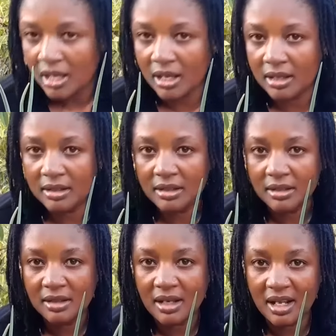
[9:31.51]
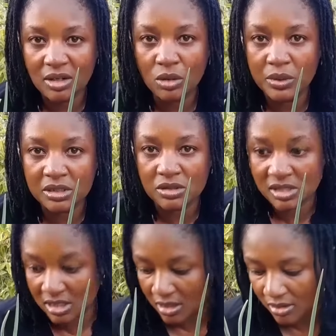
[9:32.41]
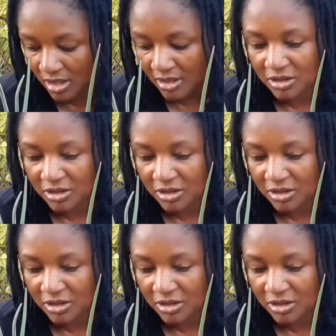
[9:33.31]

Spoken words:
and allow it to sit there.